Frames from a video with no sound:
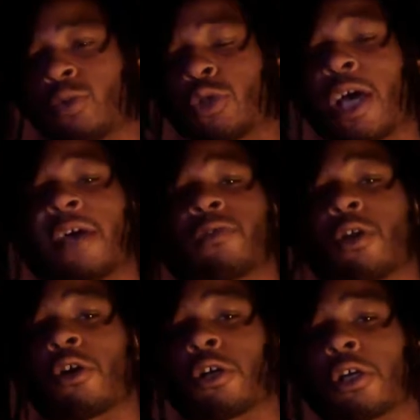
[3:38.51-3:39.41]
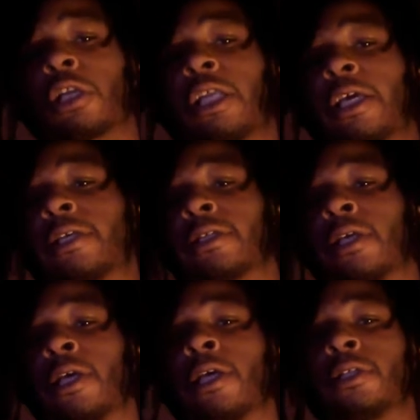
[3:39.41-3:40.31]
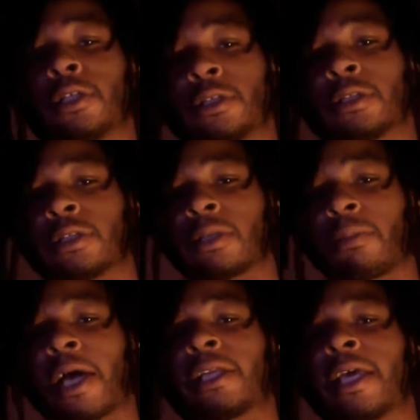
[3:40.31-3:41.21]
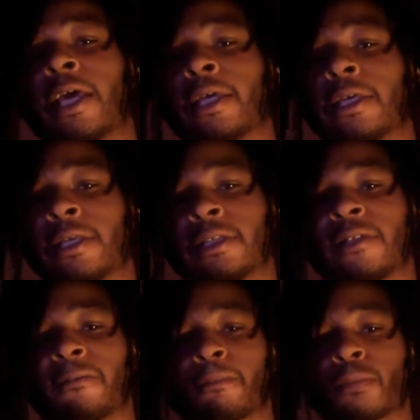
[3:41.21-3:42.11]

so I have long legs, then somebody that is